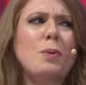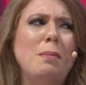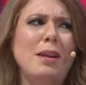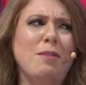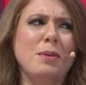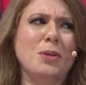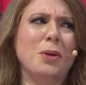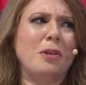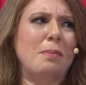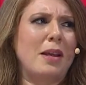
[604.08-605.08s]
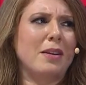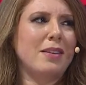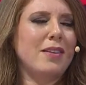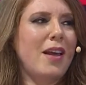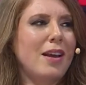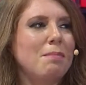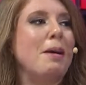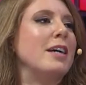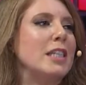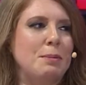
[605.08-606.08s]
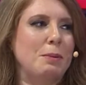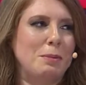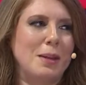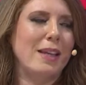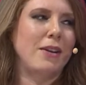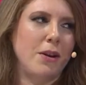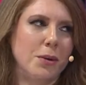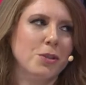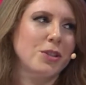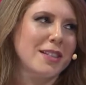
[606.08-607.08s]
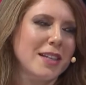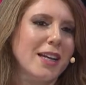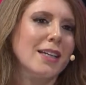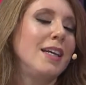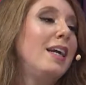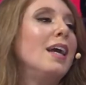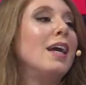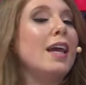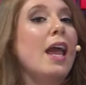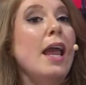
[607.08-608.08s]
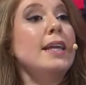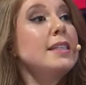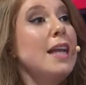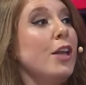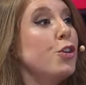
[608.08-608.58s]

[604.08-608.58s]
women have been told they're better than that. My husband would be like, no, she's not. It's not